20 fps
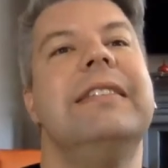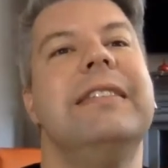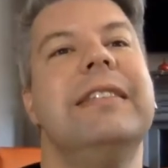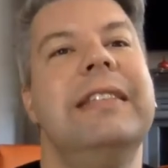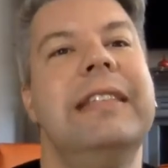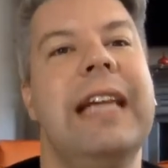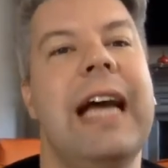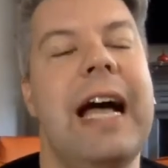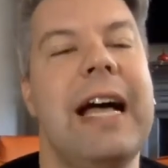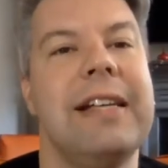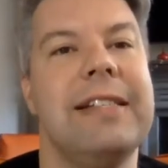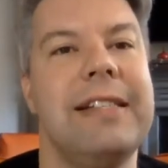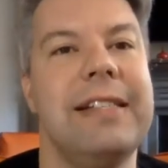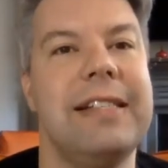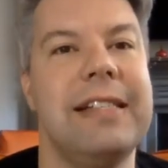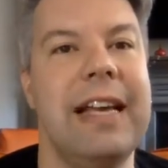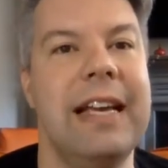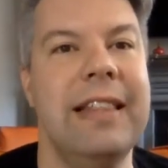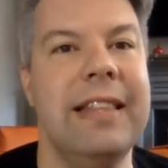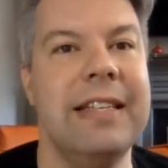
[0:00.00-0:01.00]

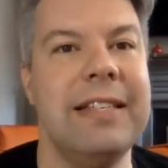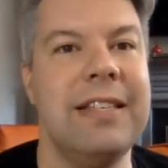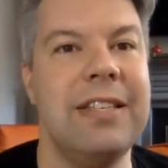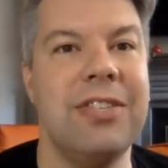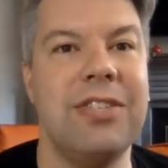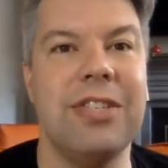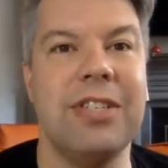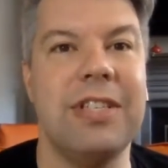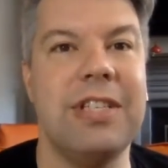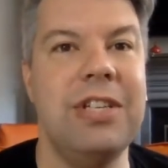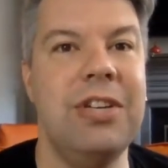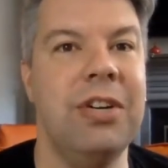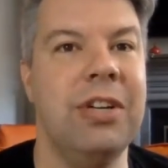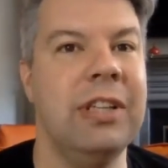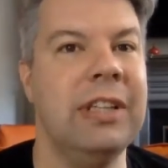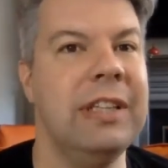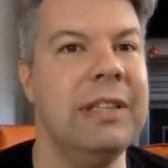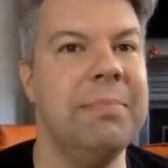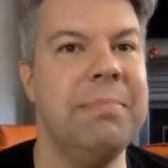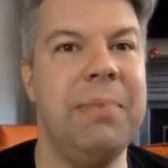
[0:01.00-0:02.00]
Yes, and this is just, you're
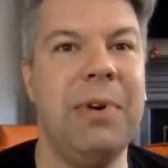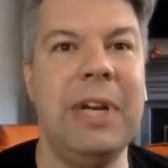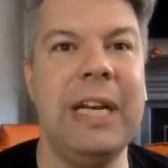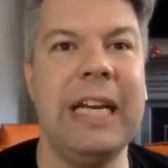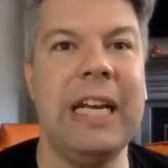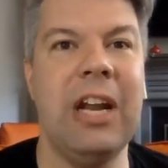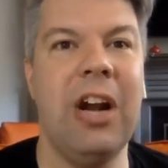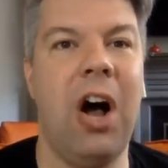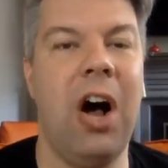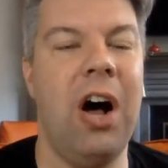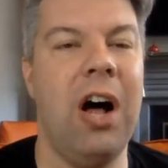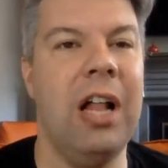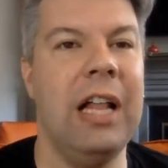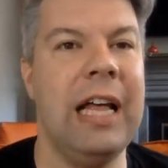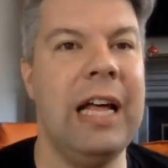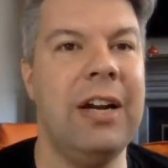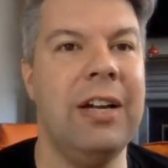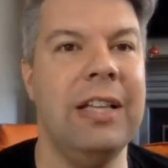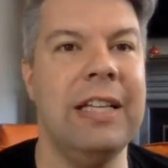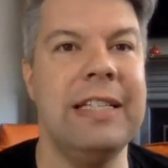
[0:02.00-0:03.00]
putting it all
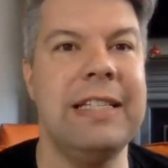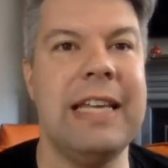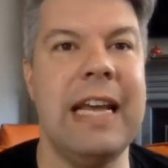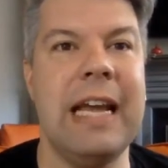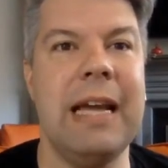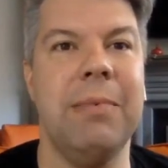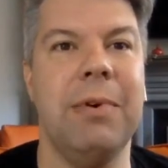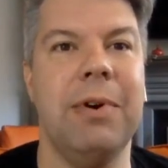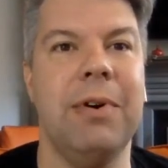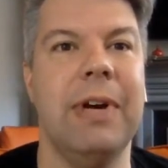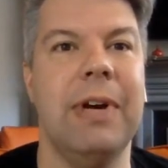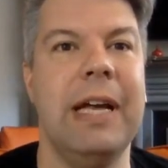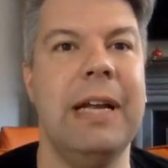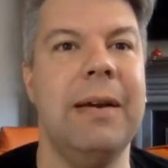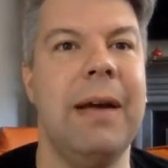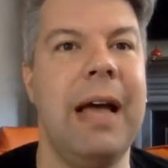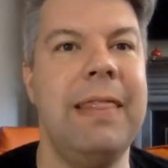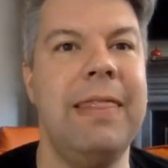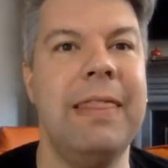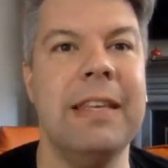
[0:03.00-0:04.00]
out on the table. And
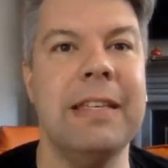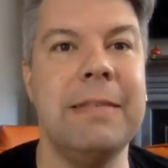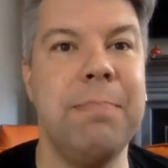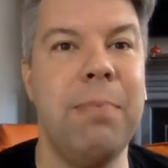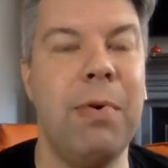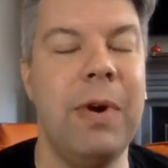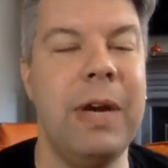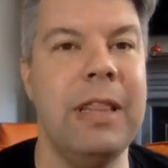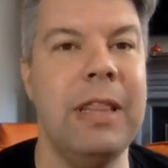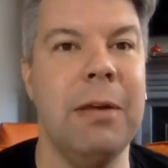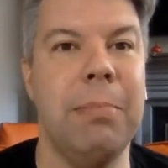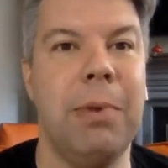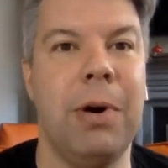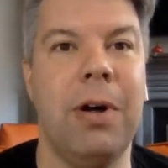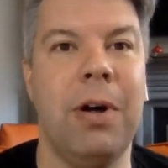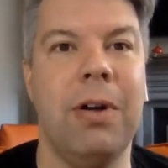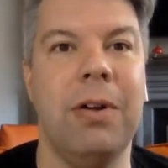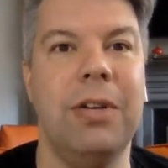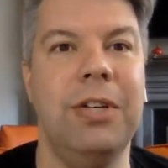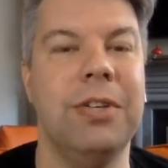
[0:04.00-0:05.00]
at this point in the
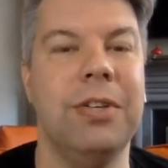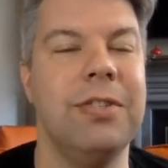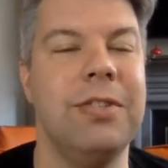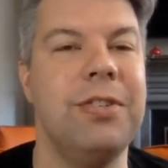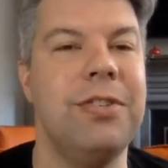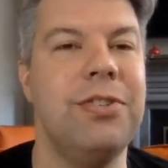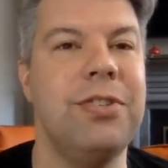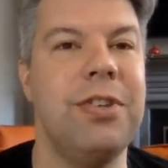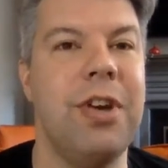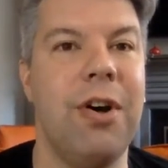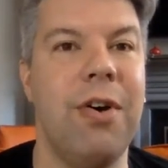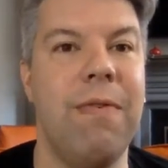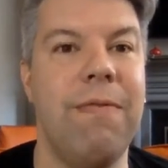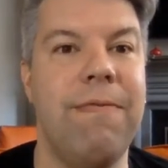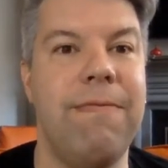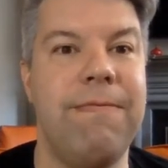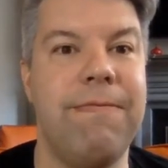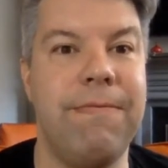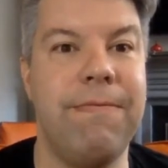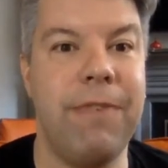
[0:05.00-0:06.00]
ball, you're so
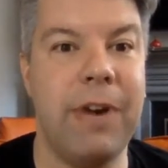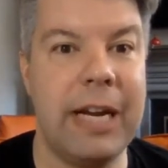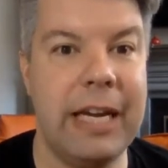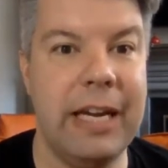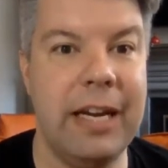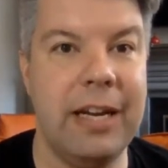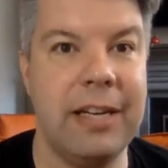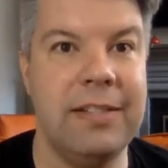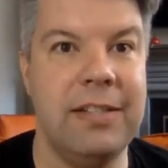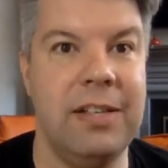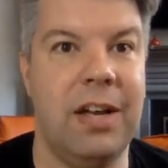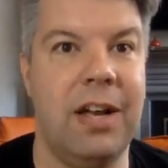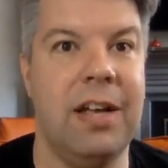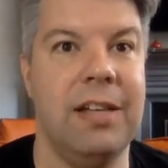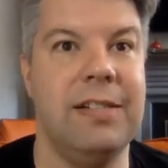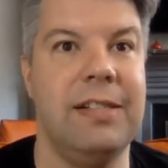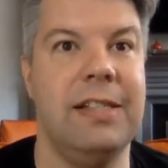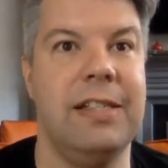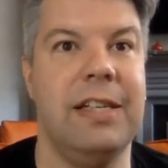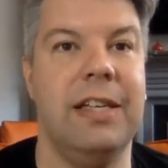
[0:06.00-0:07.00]
freaking
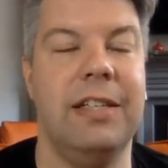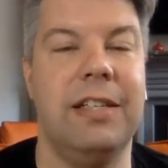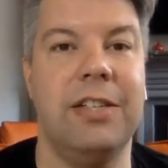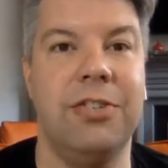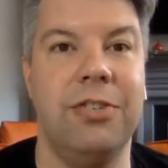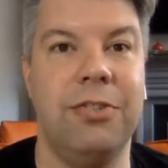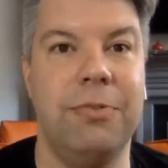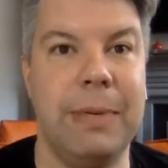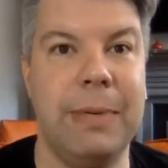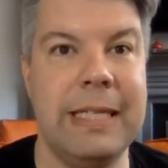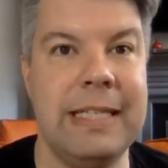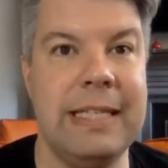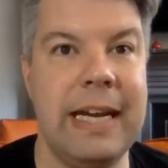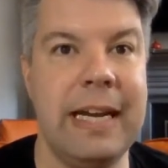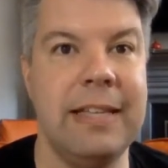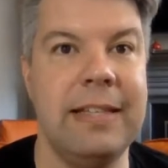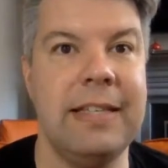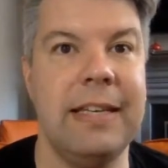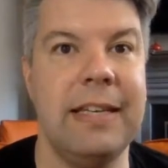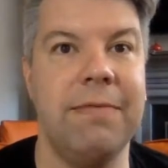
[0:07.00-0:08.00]
exhausted because you've been
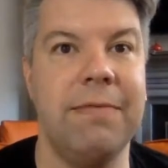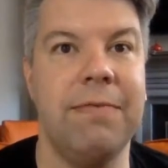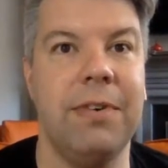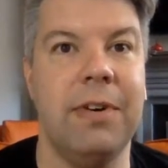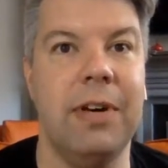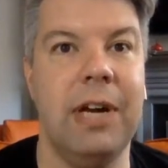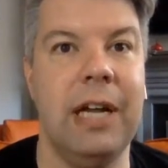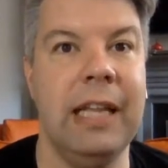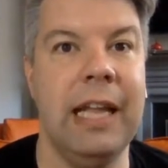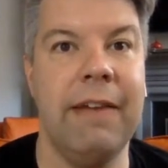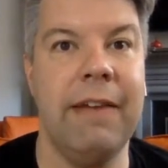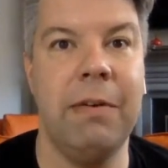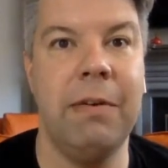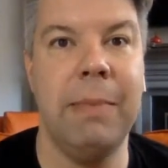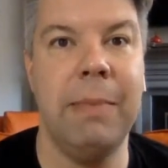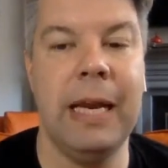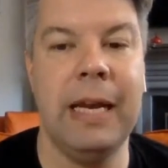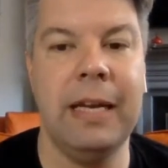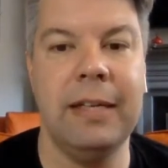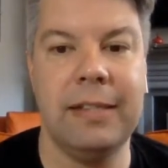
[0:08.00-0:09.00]
dancing for 11
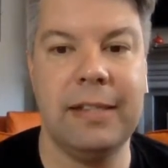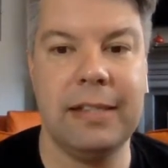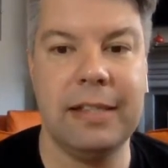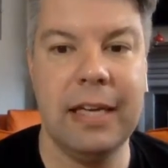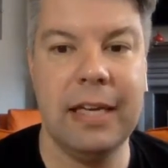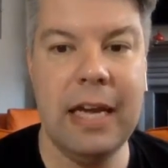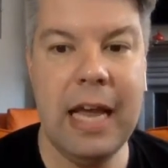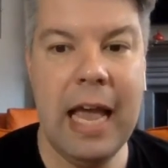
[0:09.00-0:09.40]
minutes.